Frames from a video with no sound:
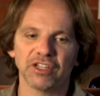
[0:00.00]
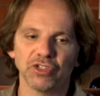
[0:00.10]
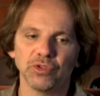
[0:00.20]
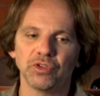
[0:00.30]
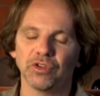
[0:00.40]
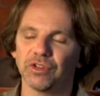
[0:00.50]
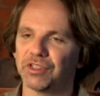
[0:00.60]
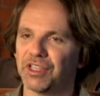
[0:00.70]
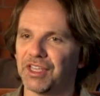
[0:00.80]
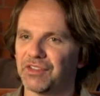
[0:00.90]
as you
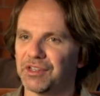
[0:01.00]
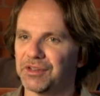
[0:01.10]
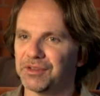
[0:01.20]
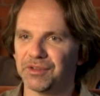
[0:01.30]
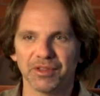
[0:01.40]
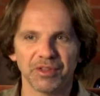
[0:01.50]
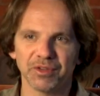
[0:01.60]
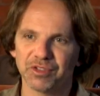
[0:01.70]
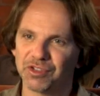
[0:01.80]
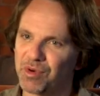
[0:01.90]
could, given
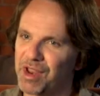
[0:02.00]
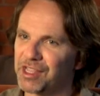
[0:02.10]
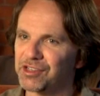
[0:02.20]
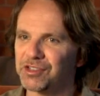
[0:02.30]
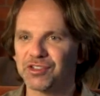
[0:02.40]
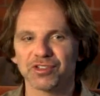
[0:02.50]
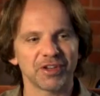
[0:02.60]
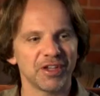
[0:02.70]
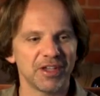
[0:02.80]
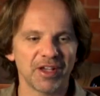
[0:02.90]
the strange,
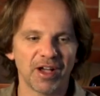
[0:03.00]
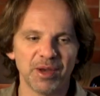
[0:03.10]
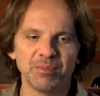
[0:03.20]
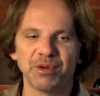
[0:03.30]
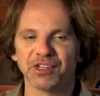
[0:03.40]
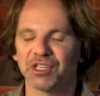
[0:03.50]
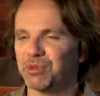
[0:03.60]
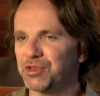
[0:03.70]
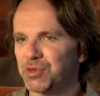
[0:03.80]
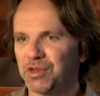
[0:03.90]

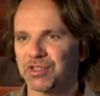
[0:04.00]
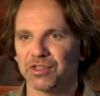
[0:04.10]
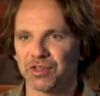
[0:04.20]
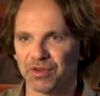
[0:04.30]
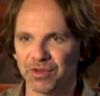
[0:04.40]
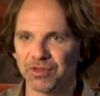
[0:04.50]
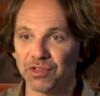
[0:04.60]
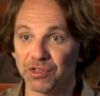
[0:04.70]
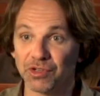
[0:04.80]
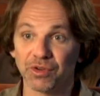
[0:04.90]
unpredictable twists and turns
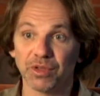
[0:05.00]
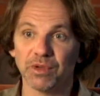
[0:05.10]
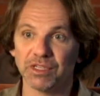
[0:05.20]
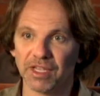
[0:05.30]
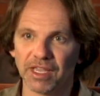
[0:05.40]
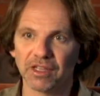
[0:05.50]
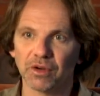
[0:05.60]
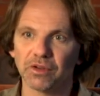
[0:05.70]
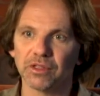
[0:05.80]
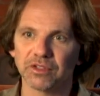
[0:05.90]
of the journey we'd taken
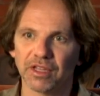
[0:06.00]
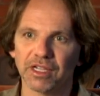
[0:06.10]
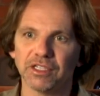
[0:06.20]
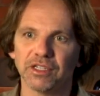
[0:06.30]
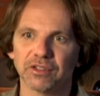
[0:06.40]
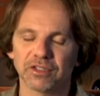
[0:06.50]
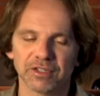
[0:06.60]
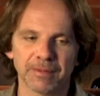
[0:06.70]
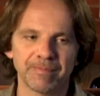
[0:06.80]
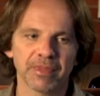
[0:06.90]
over those nine
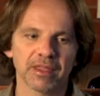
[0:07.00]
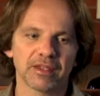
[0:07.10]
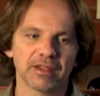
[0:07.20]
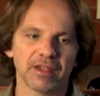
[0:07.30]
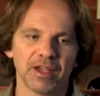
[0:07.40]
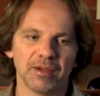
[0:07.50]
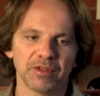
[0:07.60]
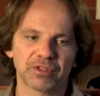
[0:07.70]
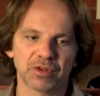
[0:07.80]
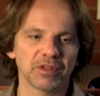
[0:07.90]
years. Uh,
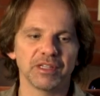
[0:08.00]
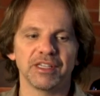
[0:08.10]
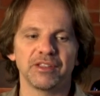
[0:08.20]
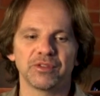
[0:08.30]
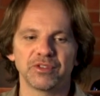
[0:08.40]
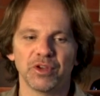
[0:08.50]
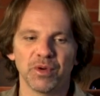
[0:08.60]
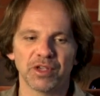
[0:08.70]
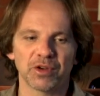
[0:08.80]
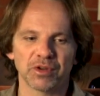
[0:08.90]
certainly, there's no
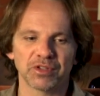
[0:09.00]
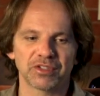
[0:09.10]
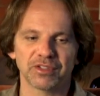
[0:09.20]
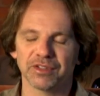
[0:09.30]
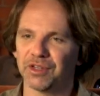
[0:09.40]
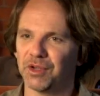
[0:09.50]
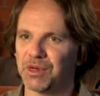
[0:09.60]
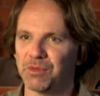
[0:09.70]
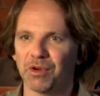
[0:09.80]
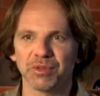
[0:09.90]
way Chris, you know,
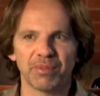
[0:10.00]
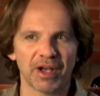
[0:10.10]
when he wrote the